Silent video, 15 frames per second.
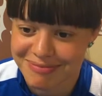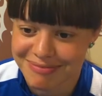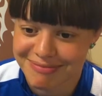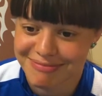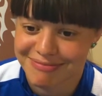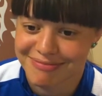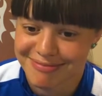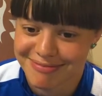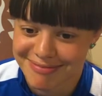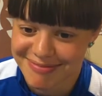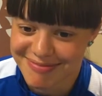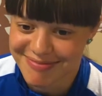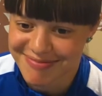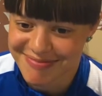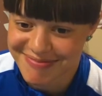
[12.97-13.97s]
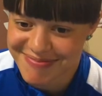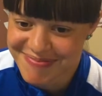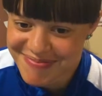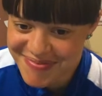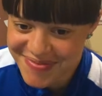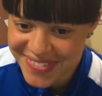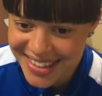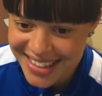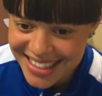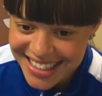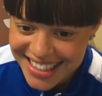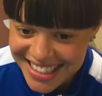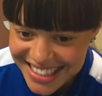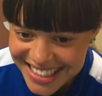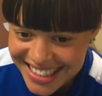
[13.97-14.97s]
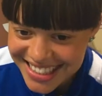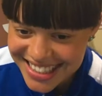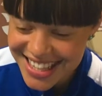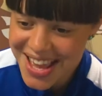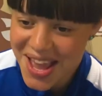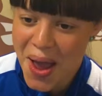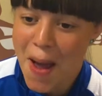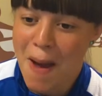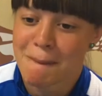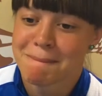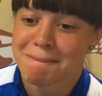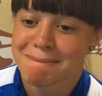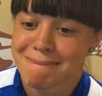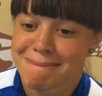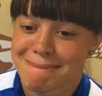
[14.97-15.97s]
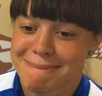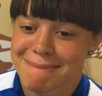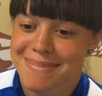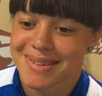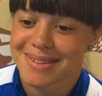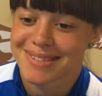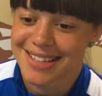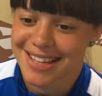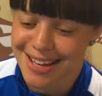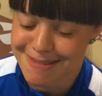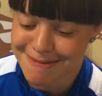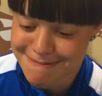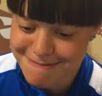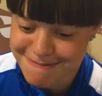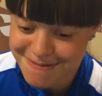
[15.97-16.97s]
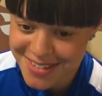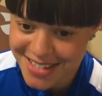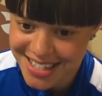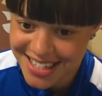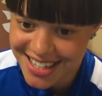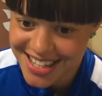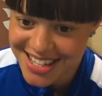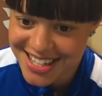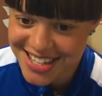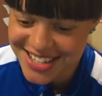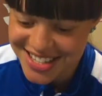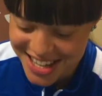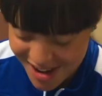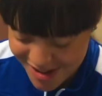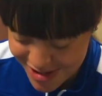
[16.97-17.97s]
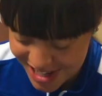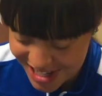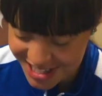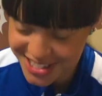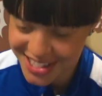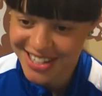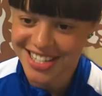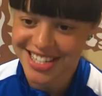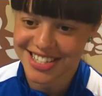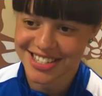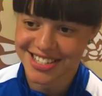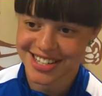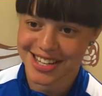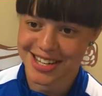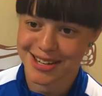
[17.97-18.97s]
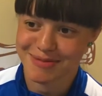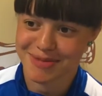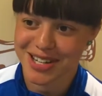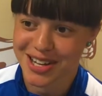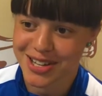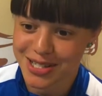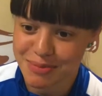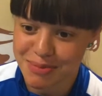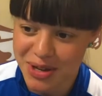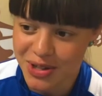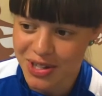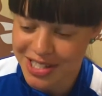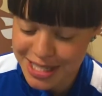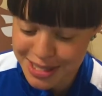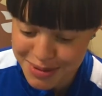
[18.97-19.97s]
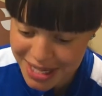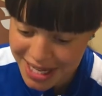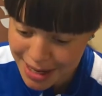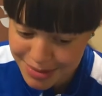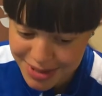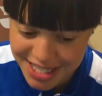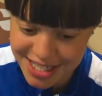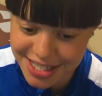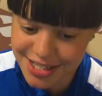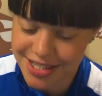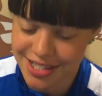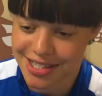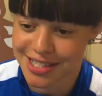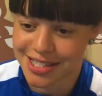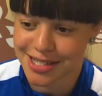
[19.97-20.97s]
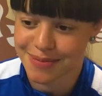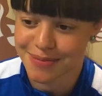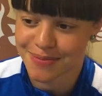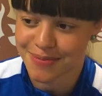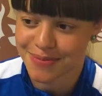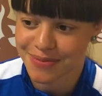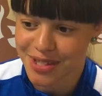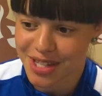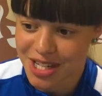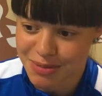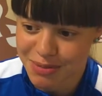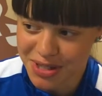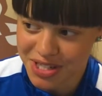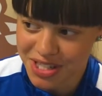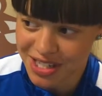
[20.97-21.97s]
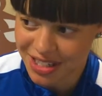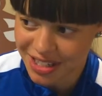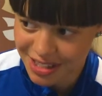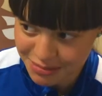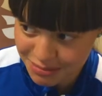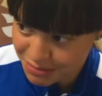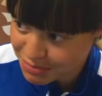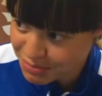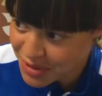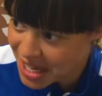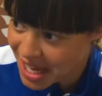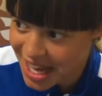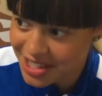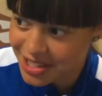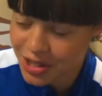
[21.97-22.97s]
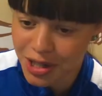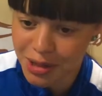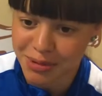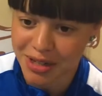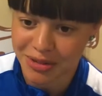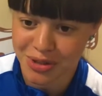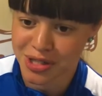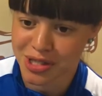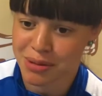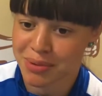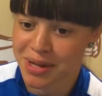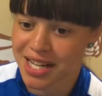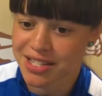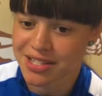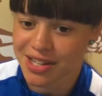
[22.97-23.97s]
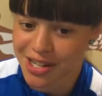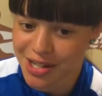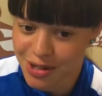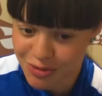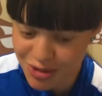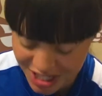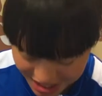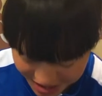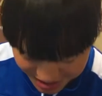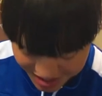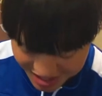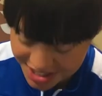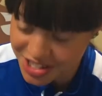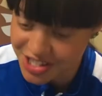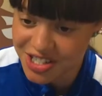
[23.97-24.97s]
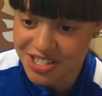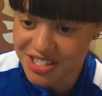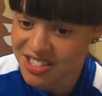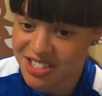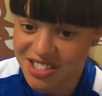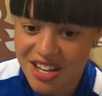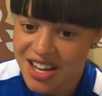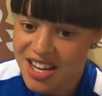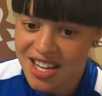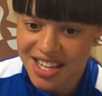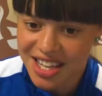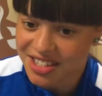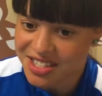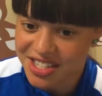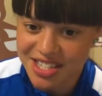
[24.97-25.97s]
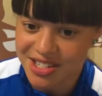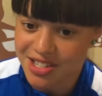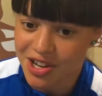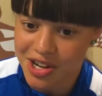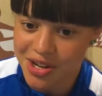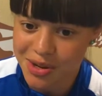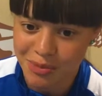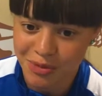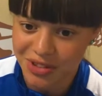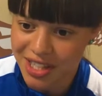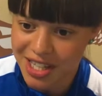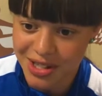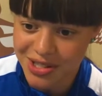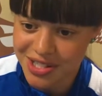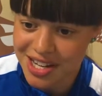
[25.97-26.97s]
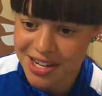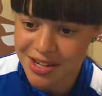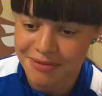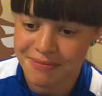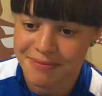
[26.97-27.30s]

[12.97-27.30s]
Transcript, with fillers: Um, obviously, captain's armband this year as well. Excited yeah. to be captain? Uh, yeah, really excited. Um, you know, it's a big honour to be captain, um, especially like at the club that I've grown up at. So really excited to just get the season going with the girls now.